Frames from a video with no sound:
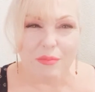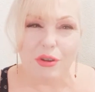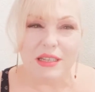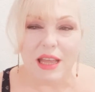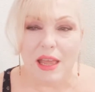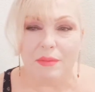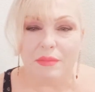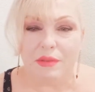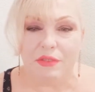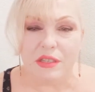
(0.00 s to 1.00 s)
more time.
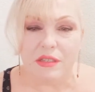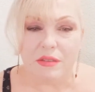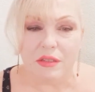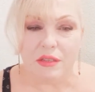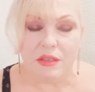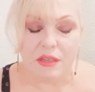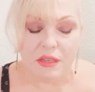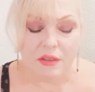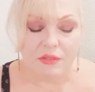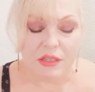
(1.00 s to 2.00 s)
It feels
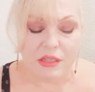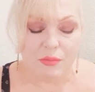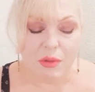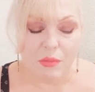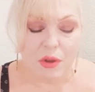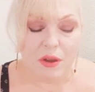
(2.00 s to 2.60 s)
just one more.